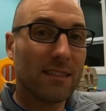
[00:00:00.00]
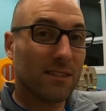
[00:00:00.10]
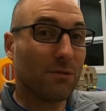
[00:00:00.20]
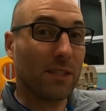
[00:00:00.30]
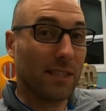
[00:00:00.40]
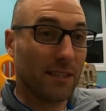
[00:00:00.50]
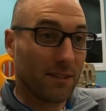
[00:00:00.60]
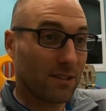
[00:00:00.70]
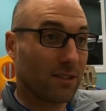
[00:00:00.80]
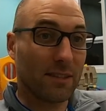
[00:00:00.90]
two
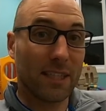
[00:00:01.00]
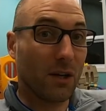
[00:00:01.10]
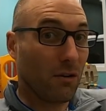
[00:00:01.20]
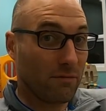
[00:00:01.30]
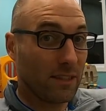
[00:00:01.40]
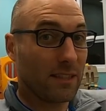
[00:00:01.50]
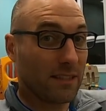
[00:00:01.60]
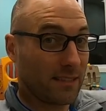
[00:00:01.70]
years during COVID,